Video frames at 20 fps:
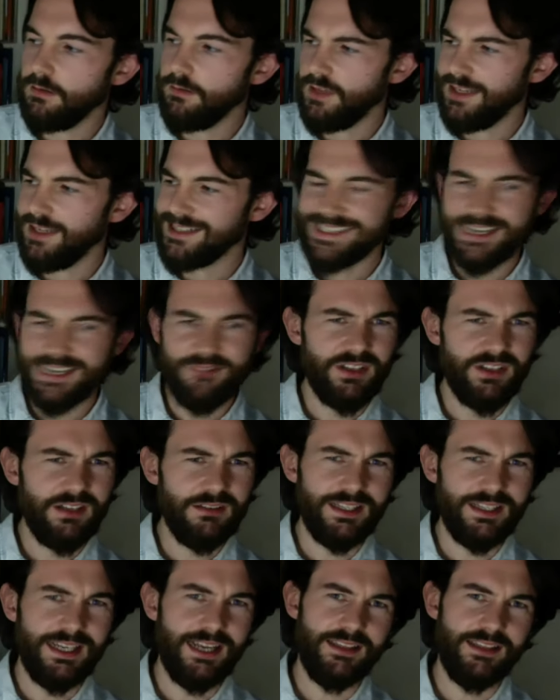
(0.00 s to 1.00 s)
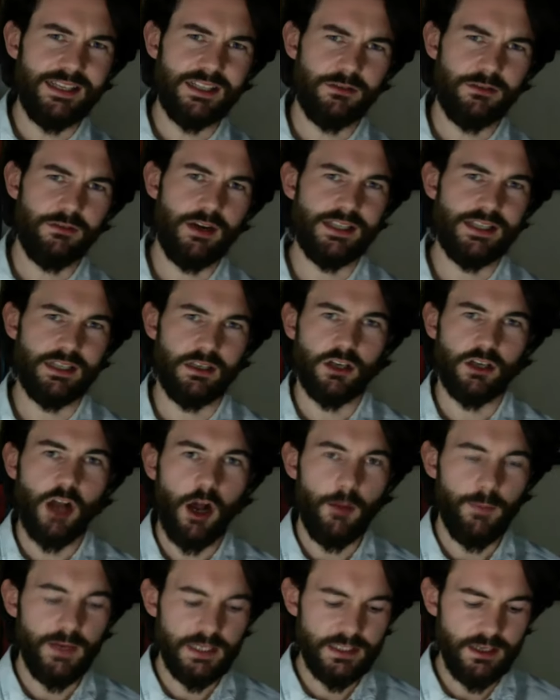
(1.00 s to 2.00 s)
it's difficult to get these original
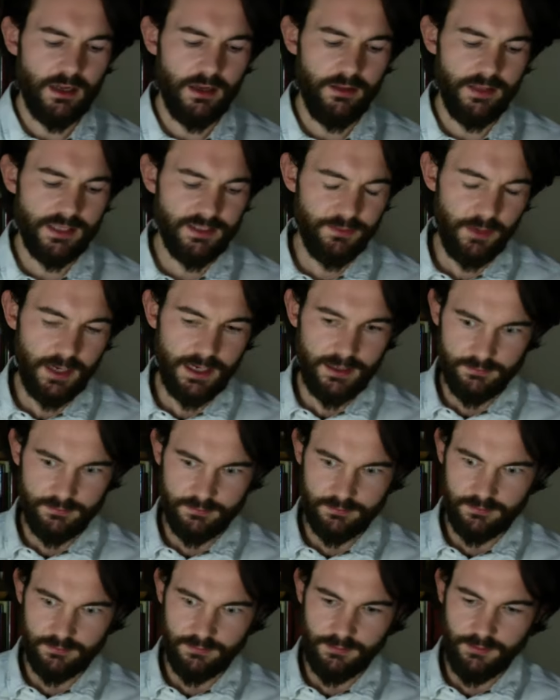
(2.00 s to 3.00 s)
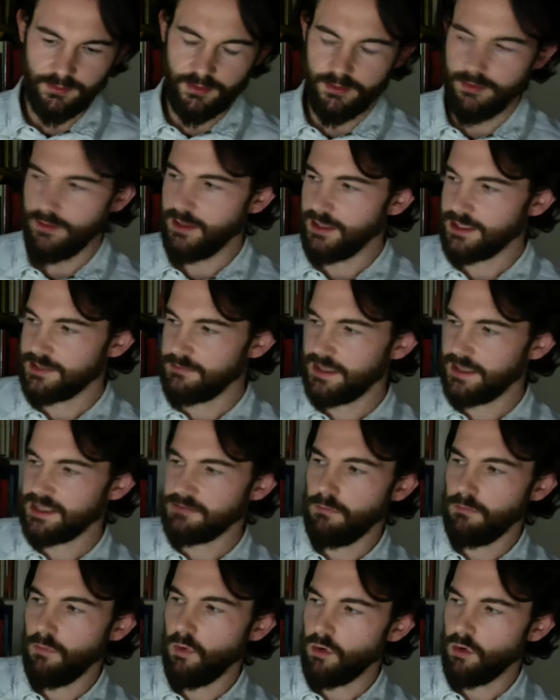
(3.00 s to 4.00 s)
copies now. That's why it's
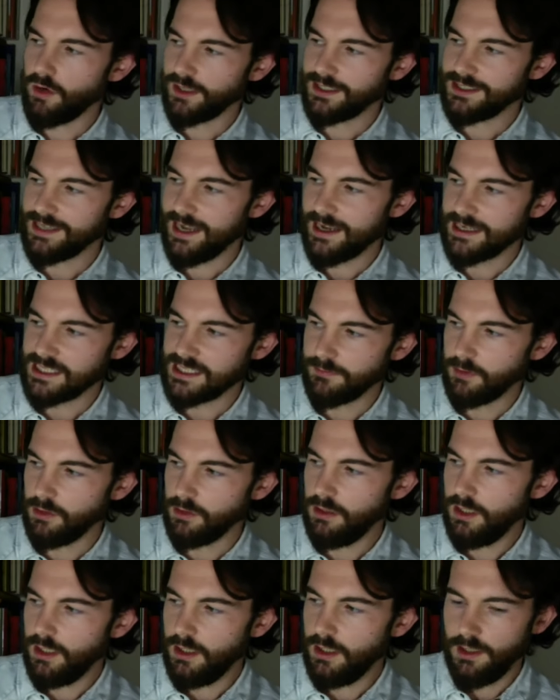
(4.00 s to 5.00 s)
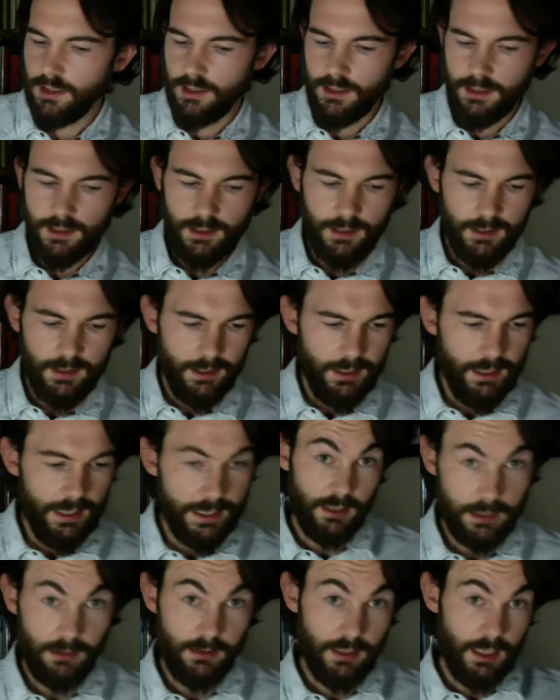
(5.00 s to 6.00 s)
more accessible.
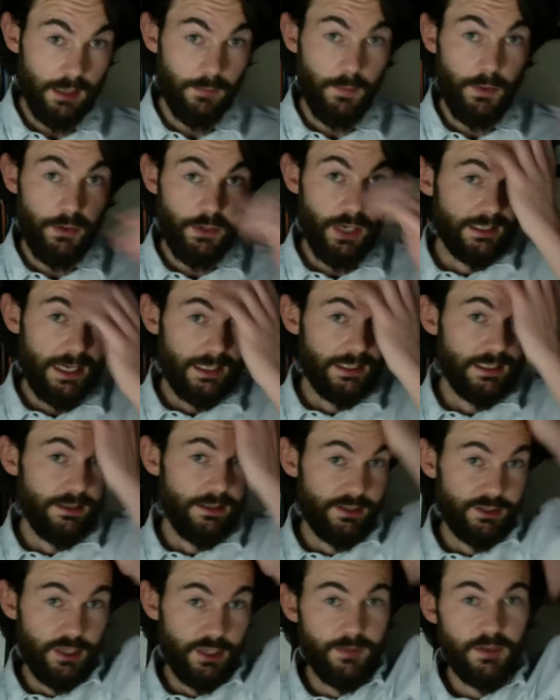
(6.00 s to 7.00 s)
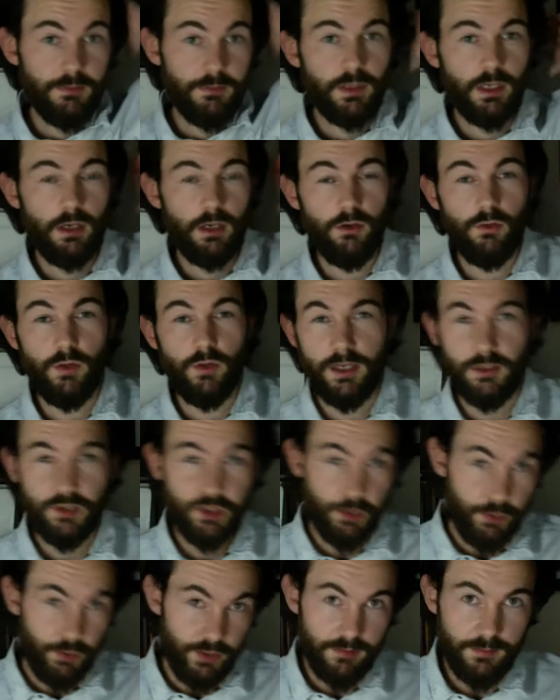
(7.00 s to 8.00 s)
And I'll put links in the description below, and I'll
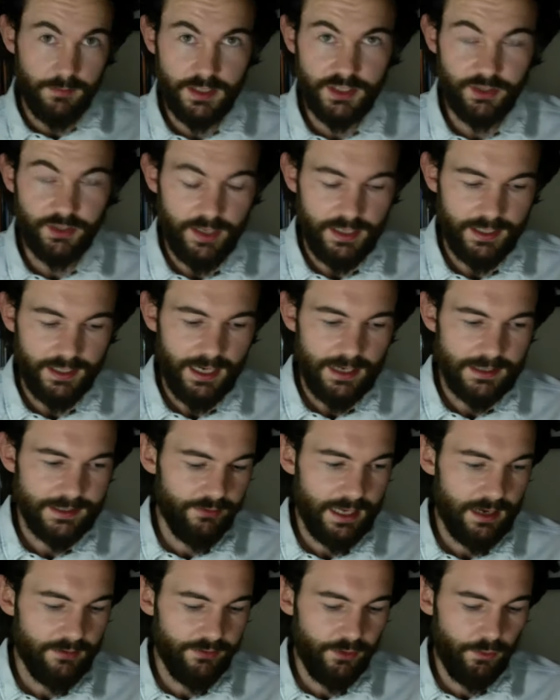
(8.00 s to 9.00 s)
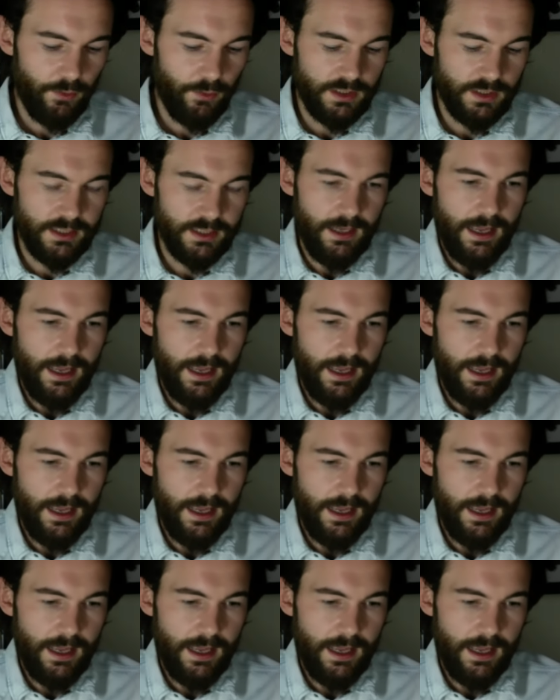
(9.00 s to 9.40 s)
show you them in the screencast afterwards.